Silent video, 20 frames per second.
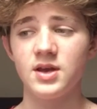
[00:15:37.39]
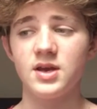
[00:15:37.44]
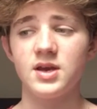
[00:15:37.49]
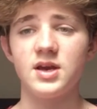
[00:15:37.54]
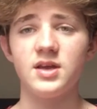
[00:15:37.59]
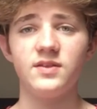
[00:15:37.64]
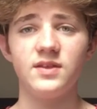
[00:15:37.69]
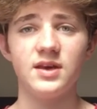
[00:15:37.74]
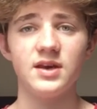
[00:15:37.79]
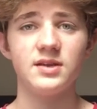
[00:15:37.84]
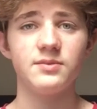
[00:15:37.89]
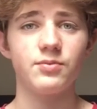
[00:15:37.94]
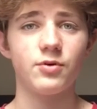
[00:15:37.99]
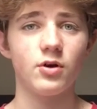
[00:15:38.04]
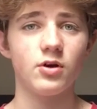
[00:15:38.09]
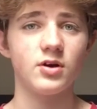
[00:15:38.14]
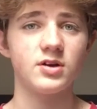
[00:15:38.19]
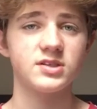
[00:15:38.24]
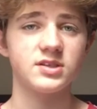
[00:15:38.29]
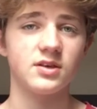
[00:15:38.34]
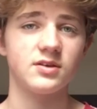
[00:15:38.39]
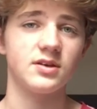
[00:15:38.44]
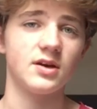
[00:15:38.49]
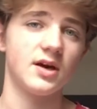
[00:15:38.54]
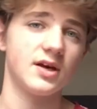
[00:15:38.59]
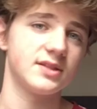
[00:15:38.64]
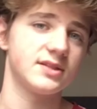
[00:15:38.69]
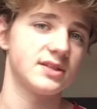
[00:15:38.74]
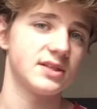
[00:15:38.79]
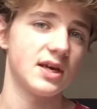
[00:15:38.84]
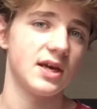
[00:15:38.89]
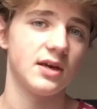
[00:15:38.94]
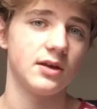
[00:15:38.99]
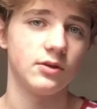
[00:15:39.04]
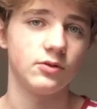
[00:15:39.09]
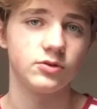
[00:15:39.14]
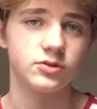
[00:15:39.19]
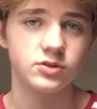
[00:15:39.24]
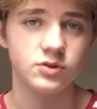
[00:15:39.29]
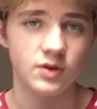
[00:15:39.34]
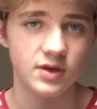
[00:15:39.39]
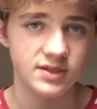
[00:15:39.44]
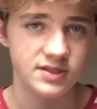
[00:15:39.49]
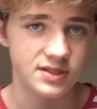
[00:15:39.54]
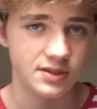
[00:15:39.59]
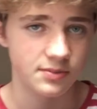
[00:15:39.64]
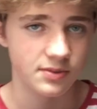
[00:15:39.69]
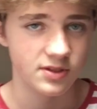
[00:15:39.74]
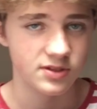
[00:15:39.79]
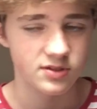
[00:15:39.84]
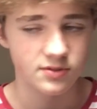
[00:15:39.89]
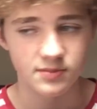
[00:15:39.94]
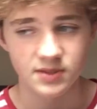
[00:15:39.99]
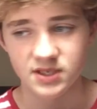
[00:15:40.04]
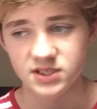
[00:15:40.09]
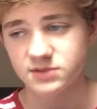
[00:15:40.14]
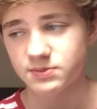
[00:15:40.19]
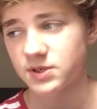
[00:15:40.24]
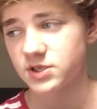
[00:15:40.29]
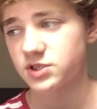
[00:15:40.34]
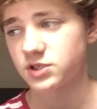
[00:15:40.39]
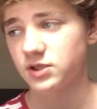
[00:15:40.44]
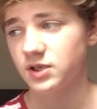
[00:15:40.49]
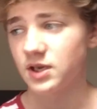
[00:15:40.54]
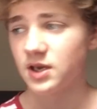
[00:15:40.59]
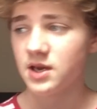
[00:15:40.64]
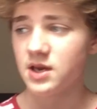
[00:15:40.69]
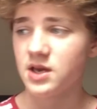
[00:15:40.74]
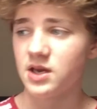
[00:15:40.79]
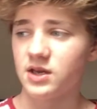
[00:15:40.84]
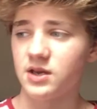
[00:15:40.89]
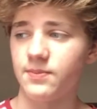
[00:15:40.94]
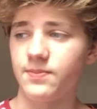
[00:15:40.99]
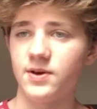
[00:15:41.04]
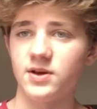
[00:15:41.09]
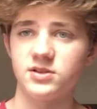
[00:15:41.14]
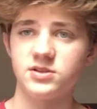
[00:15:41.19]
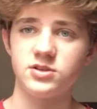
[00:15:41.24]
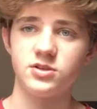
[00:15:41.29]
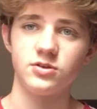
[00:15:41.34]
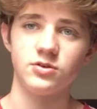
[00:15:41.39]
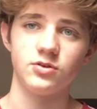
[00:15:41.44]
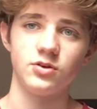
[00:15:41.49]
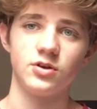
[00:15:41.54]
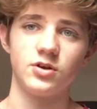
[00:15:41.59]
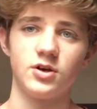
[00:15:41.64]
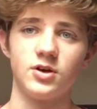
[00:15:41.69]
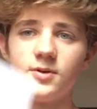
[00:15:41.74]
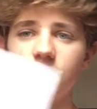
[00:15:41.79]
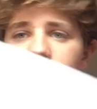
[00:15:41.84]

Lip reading: At the end product, I'd say it looks quite similar to me, especially compared to, you know,